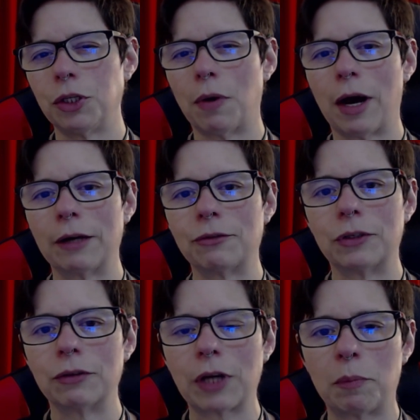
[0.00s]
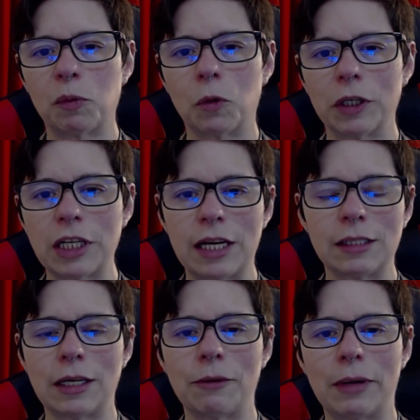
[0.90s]
on for a couple more days
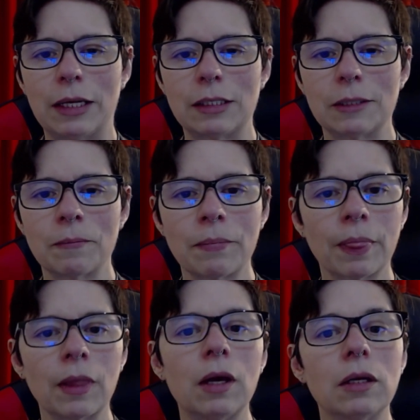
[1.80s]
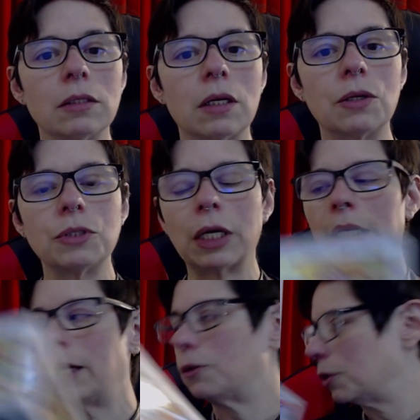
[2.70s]
anyways. So check it
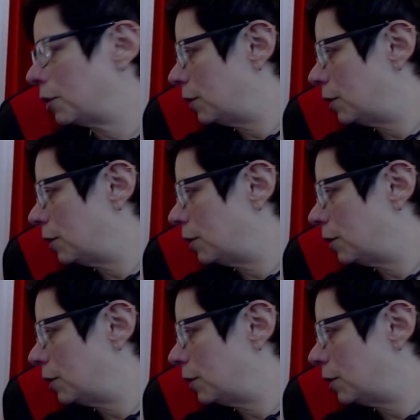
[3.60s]
out.